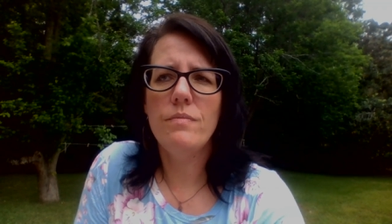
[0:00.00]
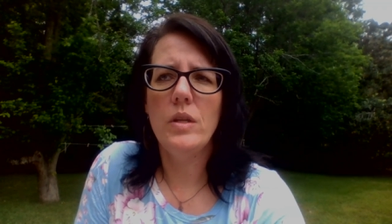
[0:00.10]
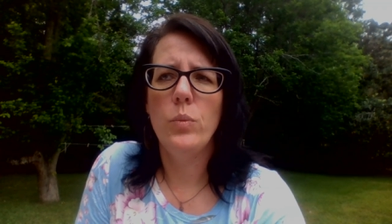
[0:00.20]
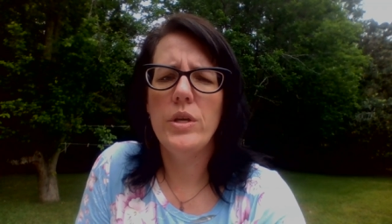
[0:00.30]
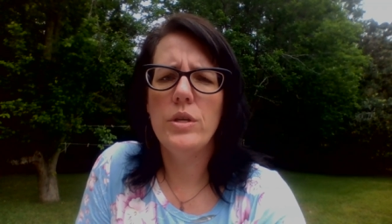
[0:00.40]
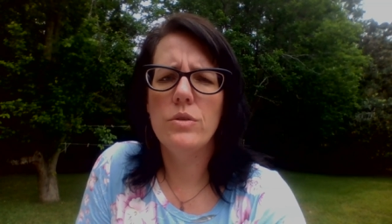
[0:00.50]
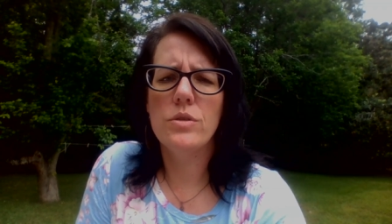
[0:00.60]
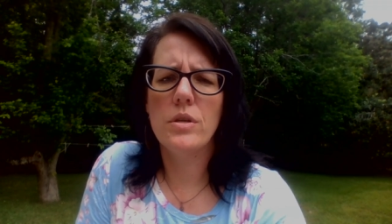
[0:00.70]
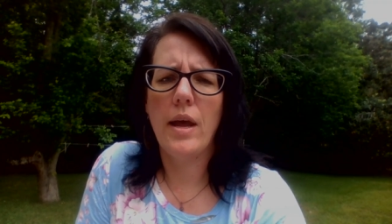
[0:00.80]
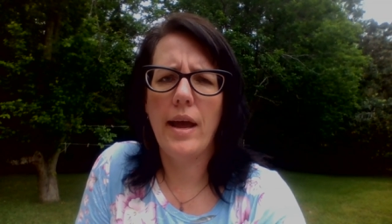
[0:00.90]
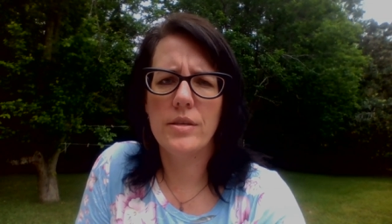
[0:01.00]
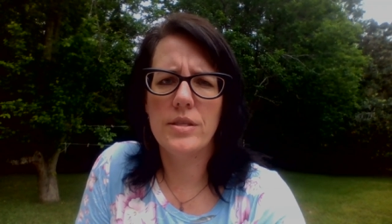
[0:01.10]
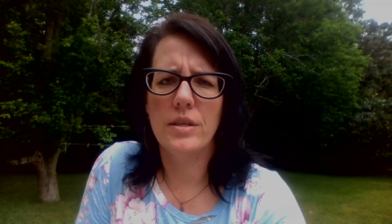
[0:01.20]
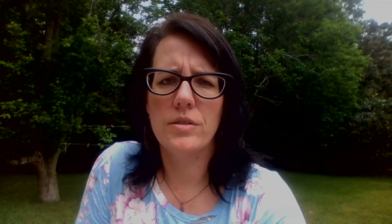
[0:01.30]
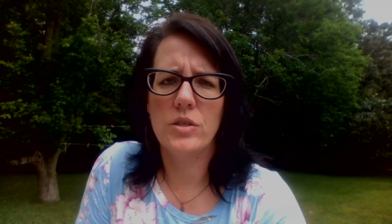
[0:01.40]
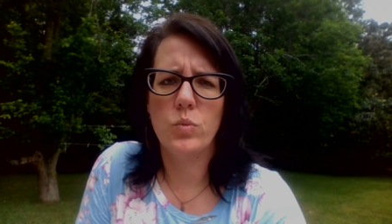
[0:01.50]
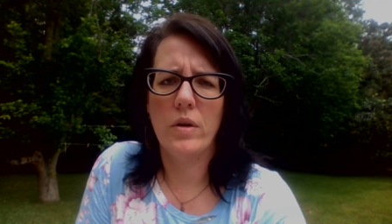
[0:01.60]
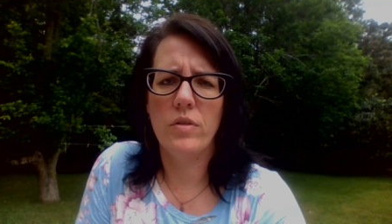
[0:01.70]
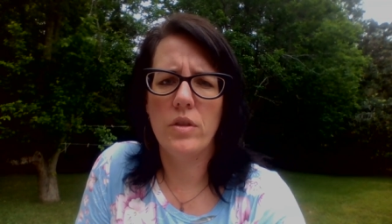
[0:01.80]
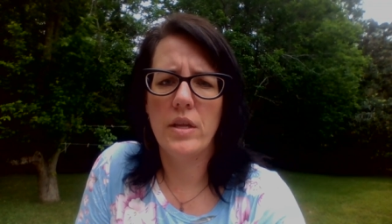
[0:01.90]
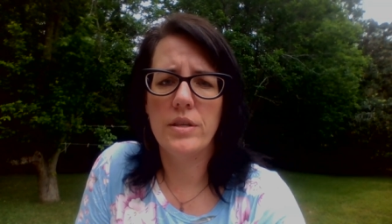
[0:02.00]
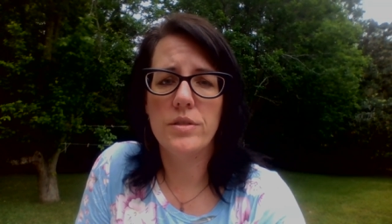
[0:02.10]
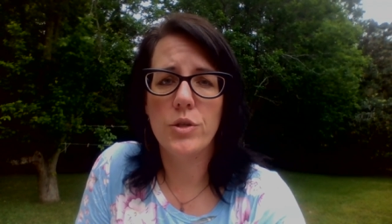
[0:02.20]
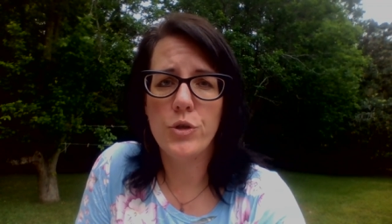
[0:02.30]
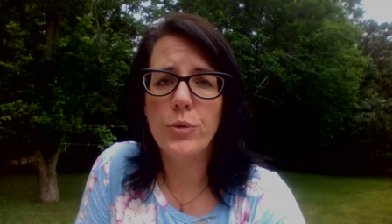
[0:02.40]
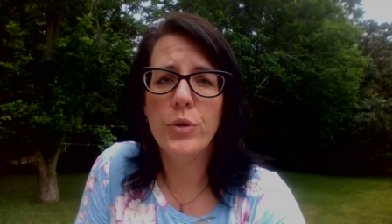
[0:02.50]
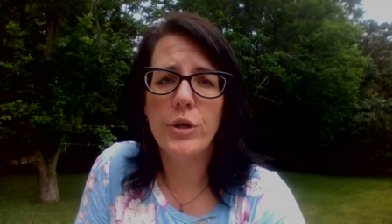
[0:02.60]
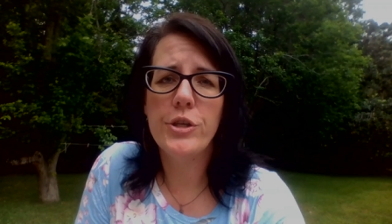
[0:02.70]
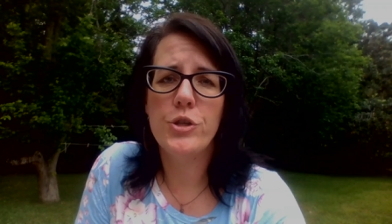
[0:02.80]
We used accents as one of the things that you could